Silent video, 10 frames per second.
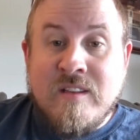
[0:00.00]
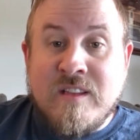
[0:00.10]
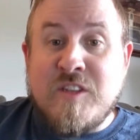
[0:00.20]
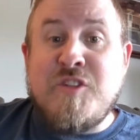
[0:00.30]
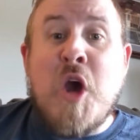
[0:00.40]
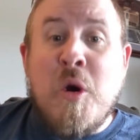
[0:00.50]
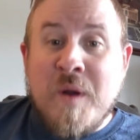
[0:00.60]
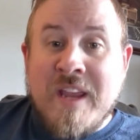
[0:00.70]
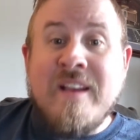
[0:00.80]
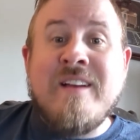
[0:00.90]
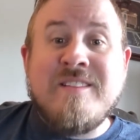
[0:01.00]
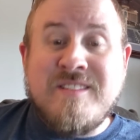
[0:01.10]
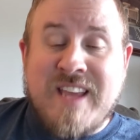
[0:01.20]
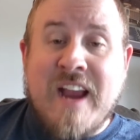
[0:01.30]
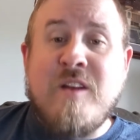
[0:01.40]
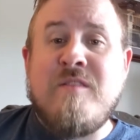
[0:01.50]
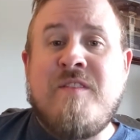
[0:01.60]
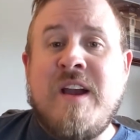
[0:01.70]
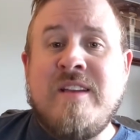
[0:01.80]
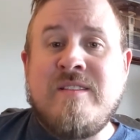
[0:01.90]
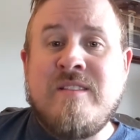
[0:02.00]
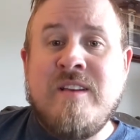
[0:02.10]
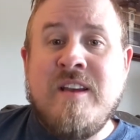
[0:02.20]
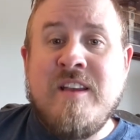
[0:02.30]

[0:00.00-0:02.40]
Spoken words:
This atoning sacrifice